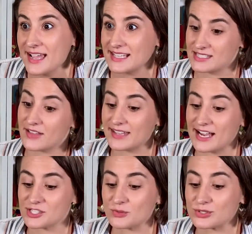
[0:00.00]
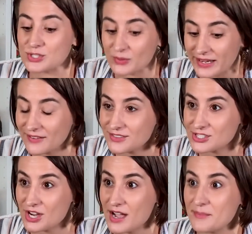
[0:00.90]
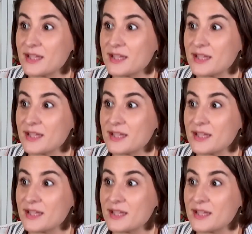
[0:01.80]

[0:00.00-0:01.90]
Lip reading: it's not the actual doing of the job,